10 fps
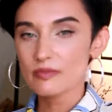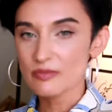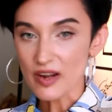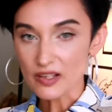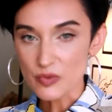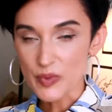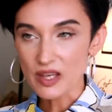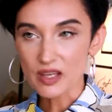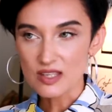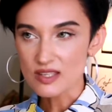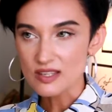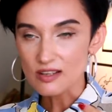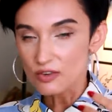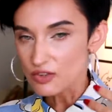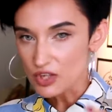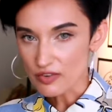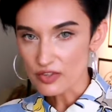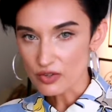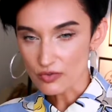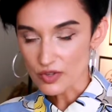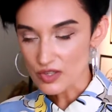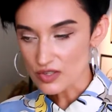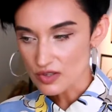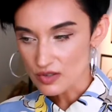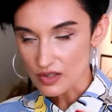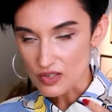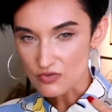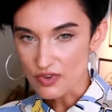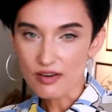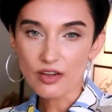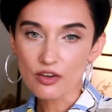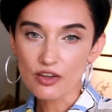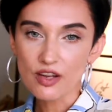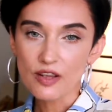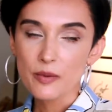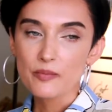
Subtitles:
frankly speaking, because the longevity of this is very good.